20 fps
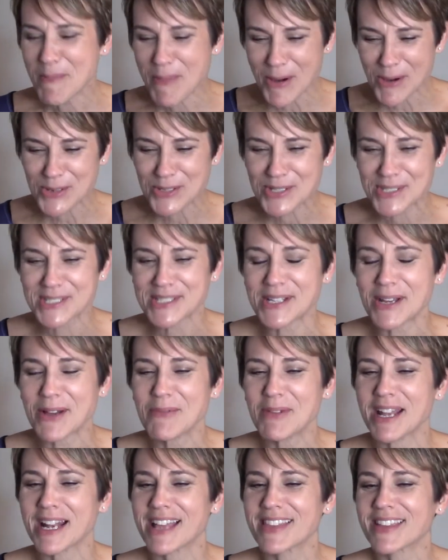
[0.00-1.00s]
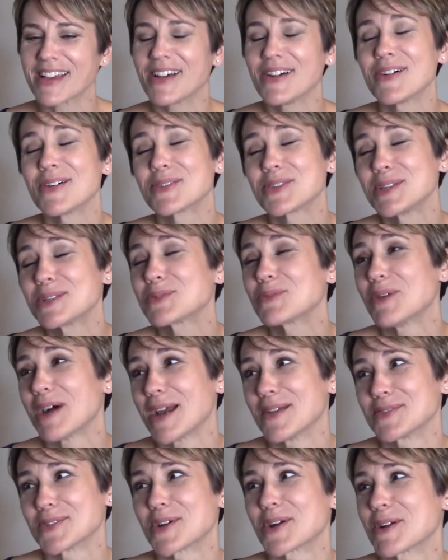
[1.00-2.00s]
purchased them and I thought, "Oh, these
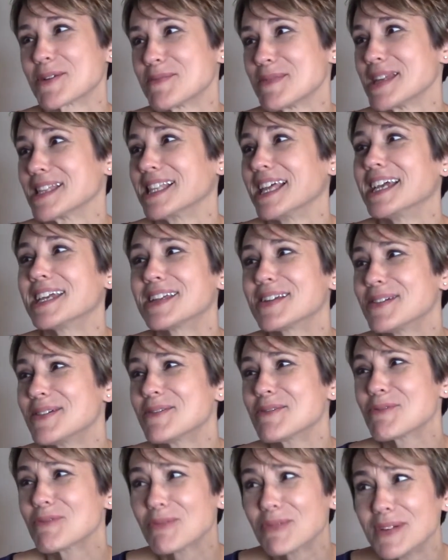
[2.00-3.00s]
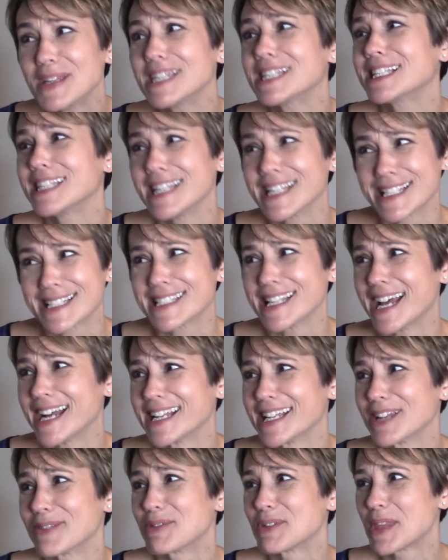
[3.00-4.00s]
wives are going to be like really
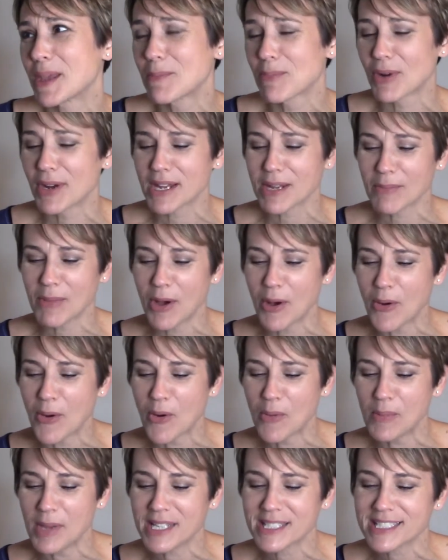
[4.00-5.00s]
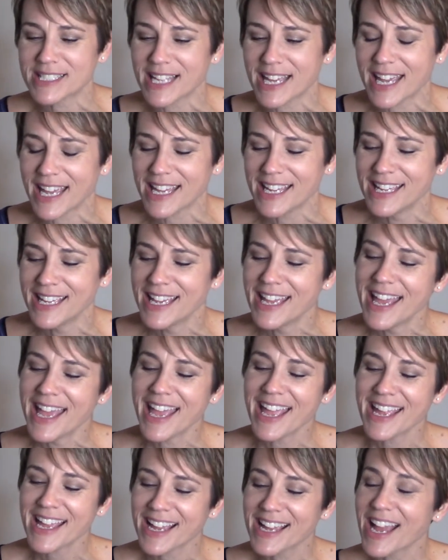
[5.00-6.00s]
excited when they bring them home and say,
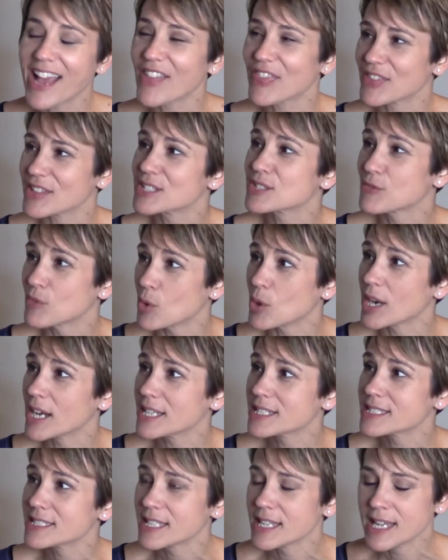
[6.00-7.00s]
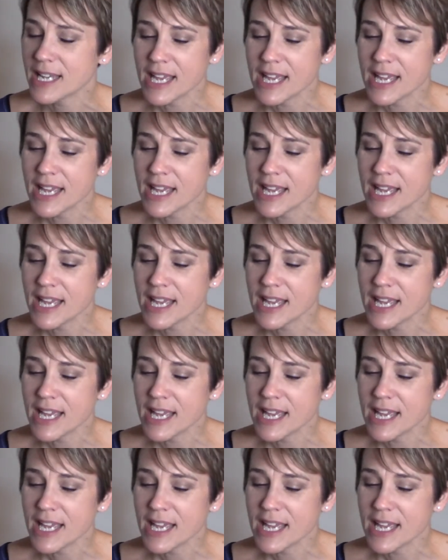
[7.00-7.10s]
"Hey, I got this for us."